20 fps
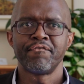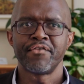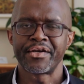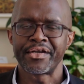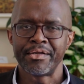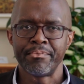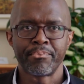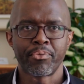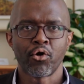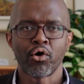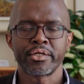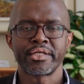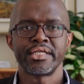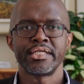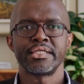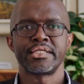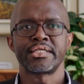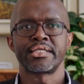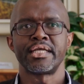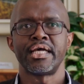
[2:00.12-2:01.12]
very
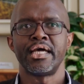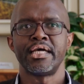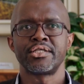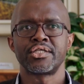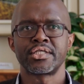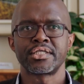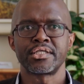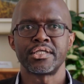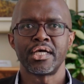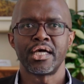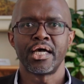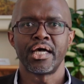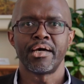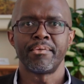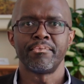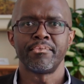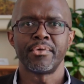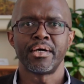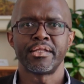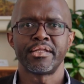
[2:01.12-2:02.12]
important, as
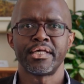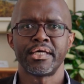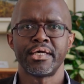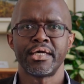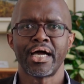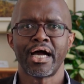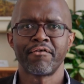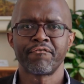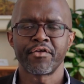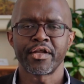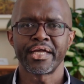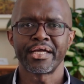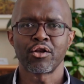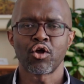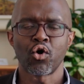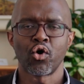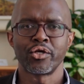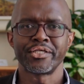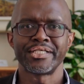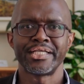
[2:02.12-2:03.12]
the African
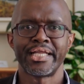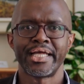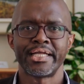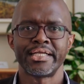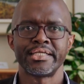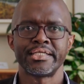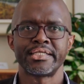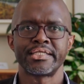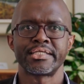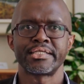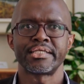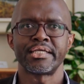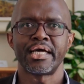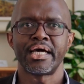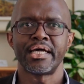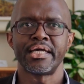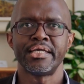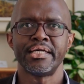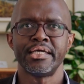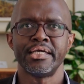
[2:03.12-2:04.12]
continent
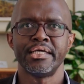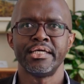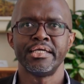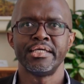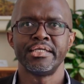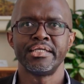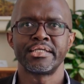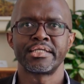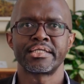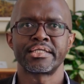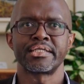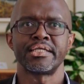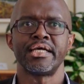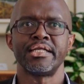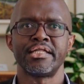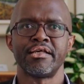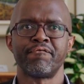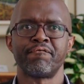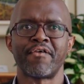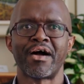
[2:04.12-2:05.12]
is,
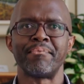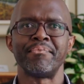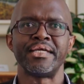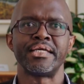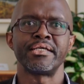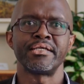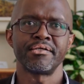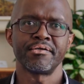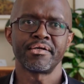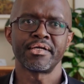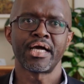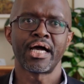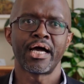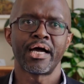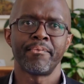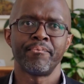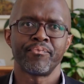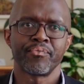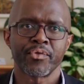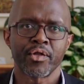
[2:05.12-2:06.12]
the farming
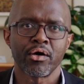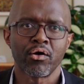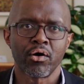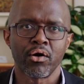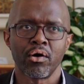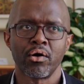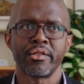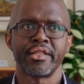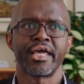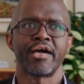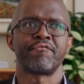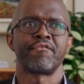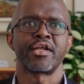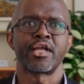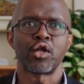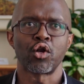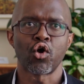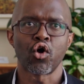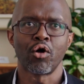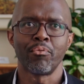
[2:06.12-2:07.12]
on the
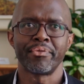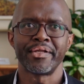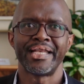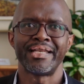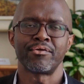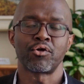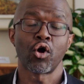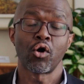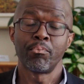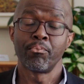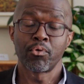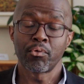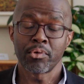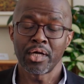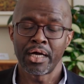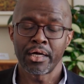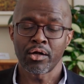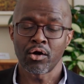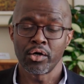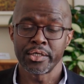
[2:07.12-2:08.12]
African
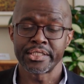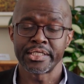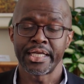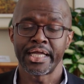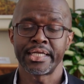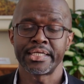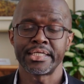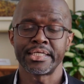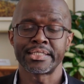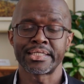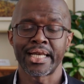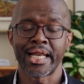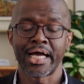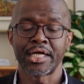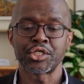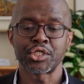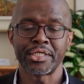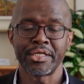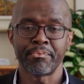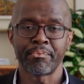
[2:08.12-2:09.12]
continent is
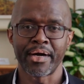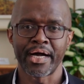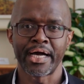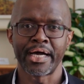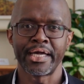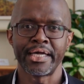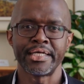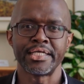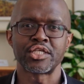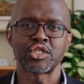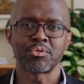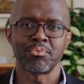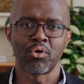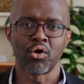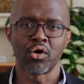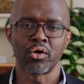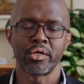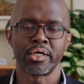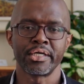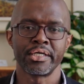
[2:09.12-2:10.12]
largely by
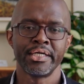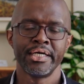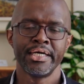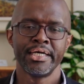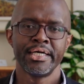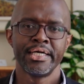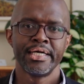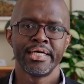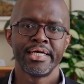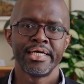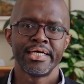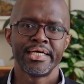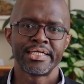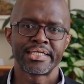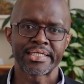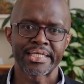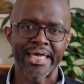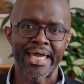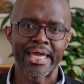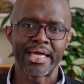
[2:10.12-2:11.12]

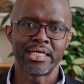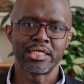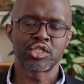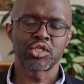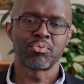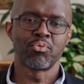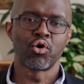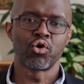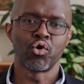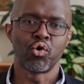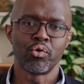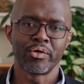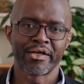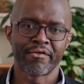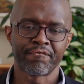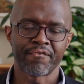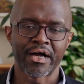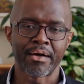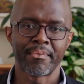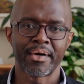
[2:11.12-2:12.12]
small-scale
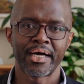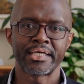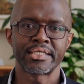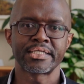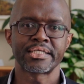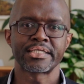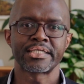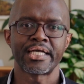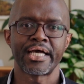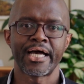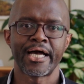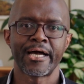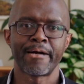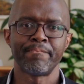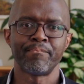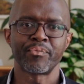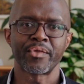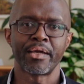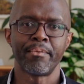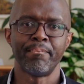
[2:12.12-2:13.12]
smallholder farmers.
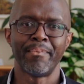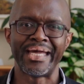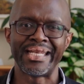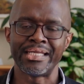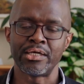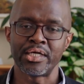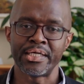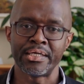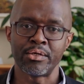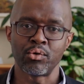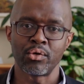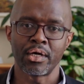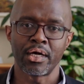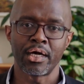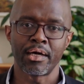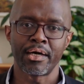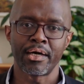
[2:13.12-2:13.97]
Many